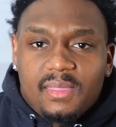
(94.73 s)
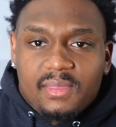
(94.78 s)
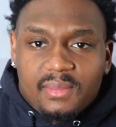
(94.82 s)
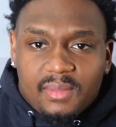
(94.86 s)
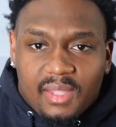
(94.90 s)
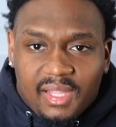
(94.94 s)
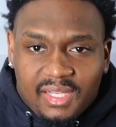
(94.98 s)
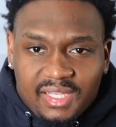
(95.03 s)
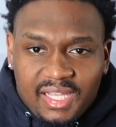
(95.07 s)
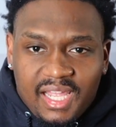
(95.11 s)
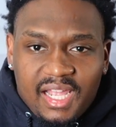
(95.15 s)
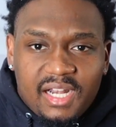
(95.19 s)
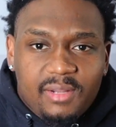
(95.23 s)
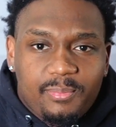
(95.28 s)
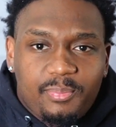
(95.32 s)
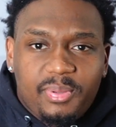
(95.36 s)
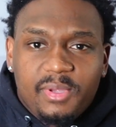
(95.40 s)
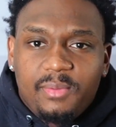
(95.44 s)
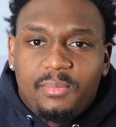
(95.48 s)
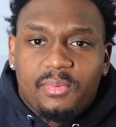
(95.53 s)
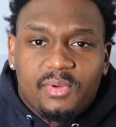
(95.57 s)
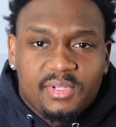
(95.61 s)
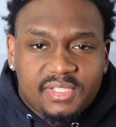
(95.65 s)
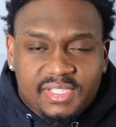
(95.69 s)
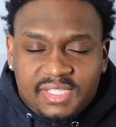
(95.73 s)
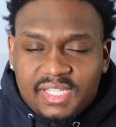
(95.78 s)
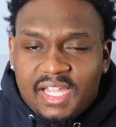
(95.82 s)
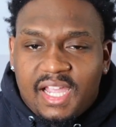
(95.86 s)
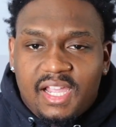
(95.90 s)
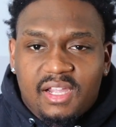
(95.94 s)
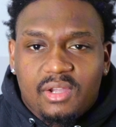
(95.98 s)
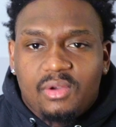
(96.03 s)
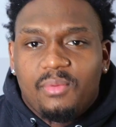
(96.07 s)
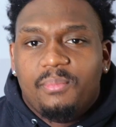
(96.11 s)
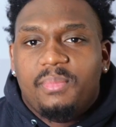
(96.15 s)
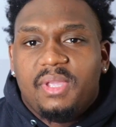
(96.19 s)
a lot of people is
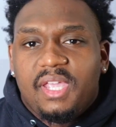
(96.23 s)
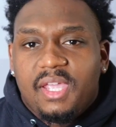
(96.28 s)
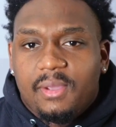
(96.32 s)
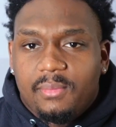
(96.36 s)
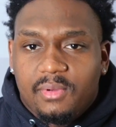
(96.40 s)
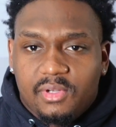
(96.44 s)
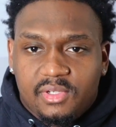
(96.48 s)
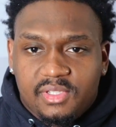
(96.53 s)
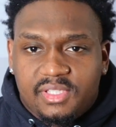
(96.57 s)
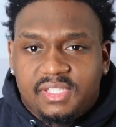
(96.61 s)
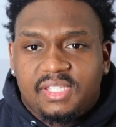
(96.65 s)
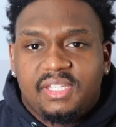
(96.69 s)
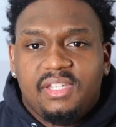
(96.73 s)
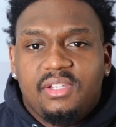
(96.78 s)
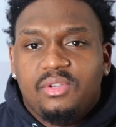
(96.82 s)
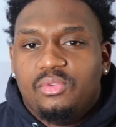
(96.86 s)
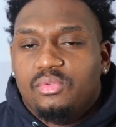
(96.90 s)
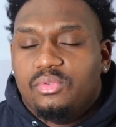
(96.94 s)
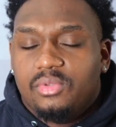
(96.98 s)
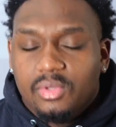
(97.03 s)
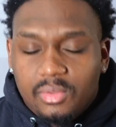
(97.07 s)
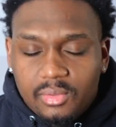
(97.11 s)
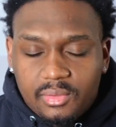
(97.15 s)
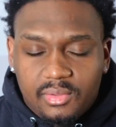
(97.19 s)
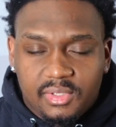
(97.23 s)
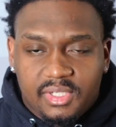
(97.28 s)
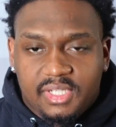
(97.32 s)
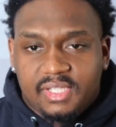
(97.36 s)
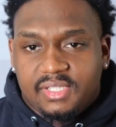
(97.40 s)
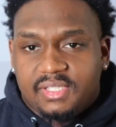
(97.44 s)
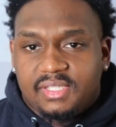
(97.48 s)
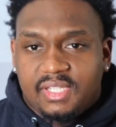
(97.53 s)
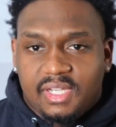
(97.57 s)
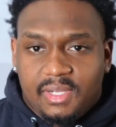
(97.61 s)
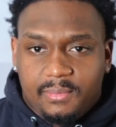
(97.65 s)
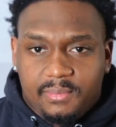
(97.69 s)
not going to be able to see you doing
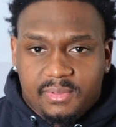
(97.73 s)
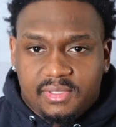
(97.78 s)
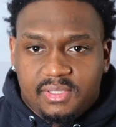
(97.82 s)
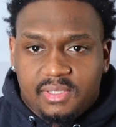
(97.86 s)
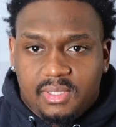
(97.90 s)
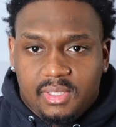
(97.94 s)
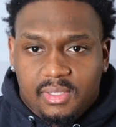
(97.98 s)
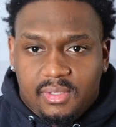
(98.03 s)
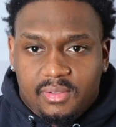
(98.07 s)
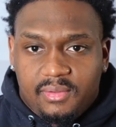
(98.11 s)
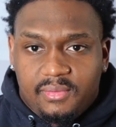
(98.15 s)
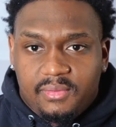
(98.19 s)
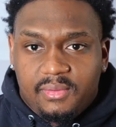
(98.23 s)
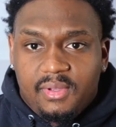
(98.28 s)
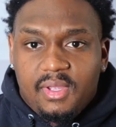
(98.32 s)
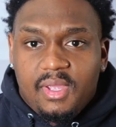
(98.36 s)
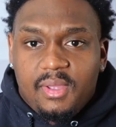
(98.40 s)
this type of stuff.